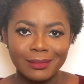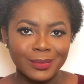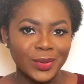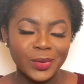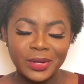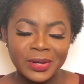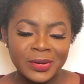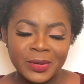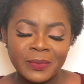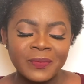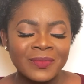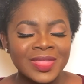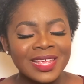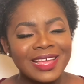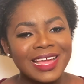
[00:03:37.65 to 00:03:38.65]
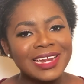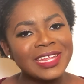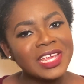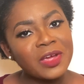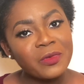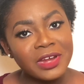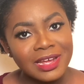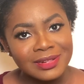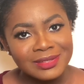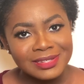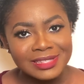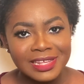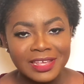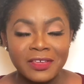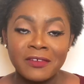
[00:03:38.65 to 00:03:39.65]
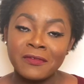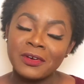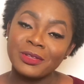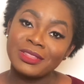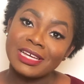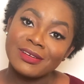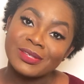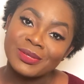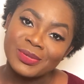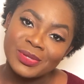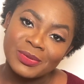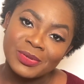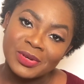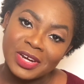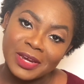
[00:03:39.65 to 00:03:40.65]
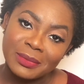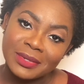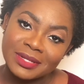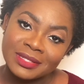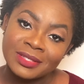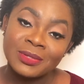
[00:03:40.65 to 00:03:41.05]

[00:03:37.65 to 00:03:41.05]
blowing up, and here we are today, 4,000 subscribers.